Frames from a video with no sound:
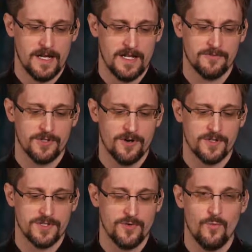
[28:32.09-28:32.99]
in
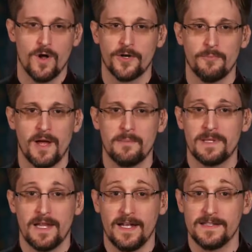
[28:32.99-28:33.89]
regards to what are my
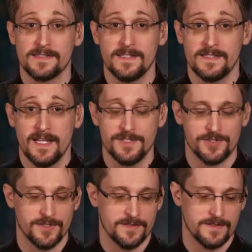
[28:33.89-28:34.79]
plans and
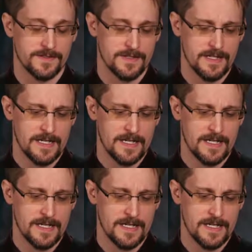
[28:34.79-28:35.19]
intentions.